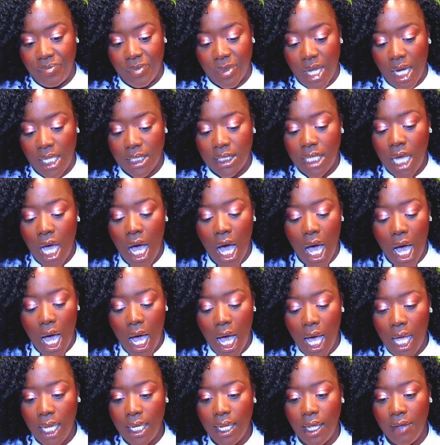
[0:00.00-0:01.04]
a
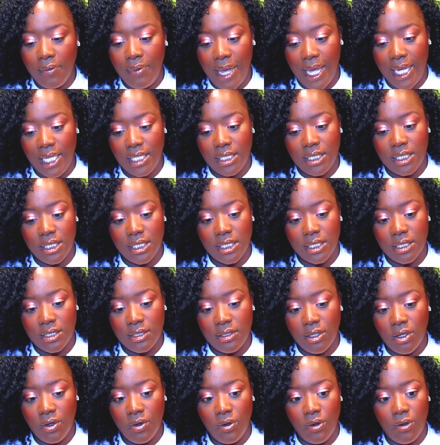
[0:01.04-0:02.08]
ton of pages,
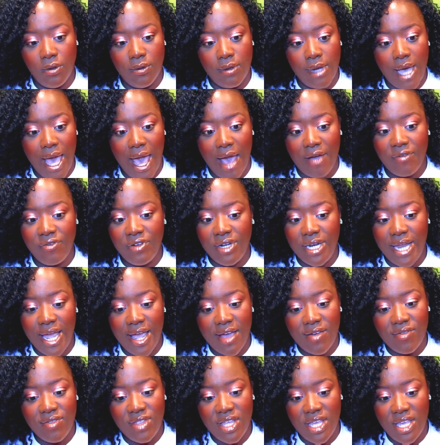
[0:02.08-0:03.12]
so every
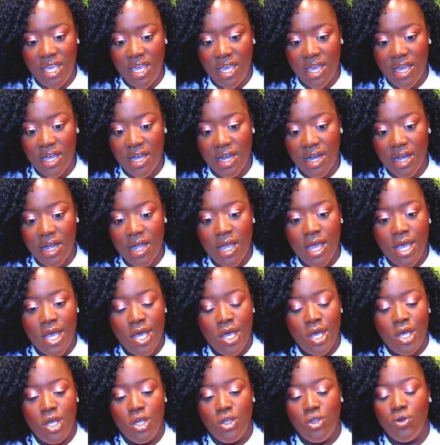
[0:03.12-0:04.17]
day of the year
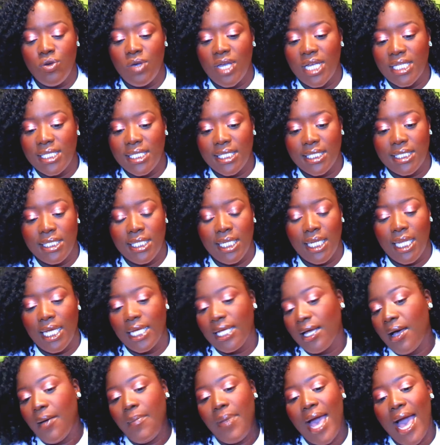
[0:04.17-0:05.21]
you get to select
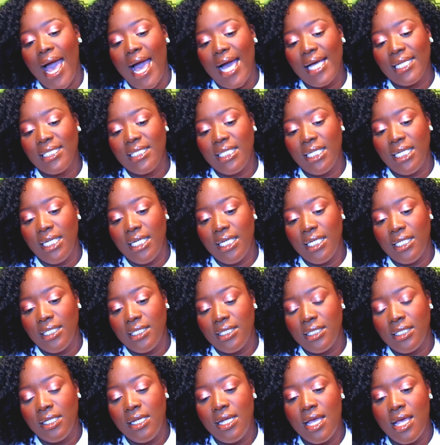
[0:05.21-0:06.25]
a
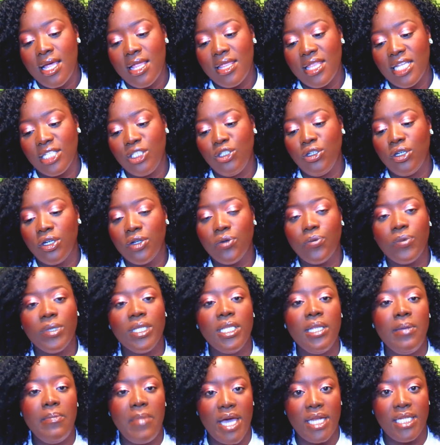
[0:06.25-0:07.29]
passage that you can
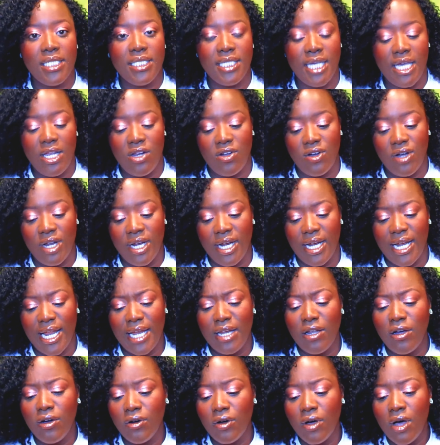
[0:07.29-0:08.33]
really meditate on. And I
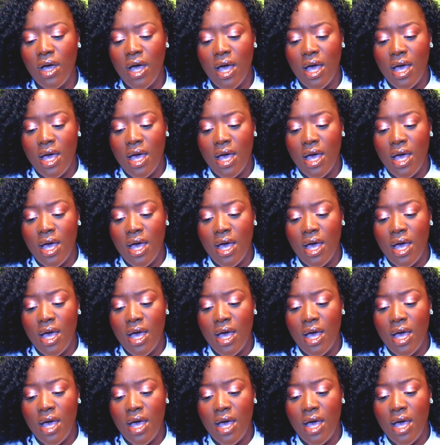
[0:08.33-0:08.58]
know,